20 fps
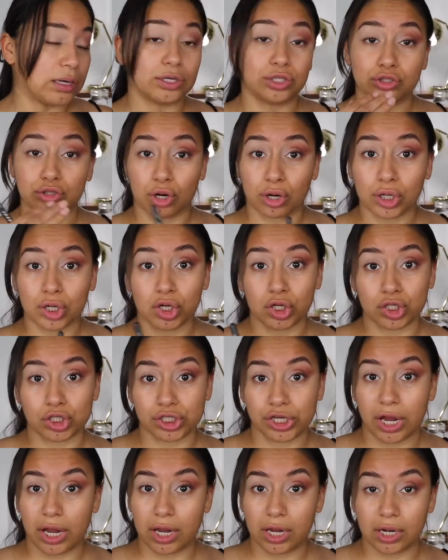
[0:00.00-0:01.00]
a darker
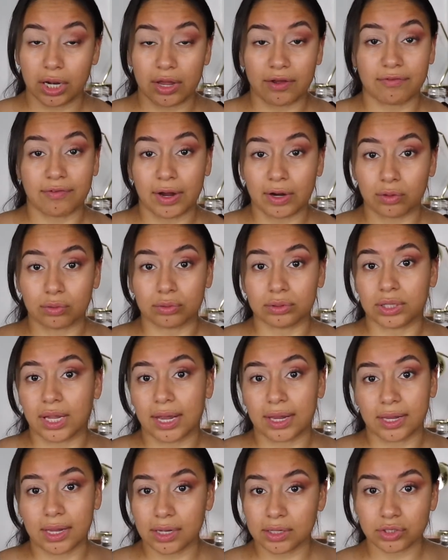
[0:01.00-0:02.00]
shade if I don't
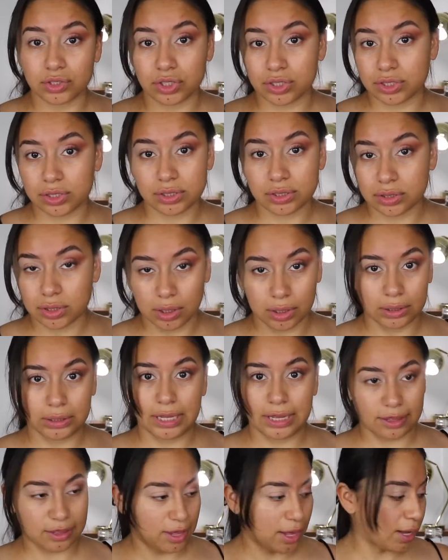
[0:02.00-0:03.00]
like it just
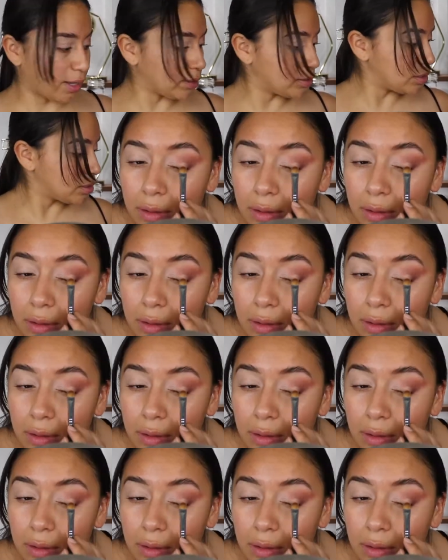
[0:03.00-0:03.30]
like that.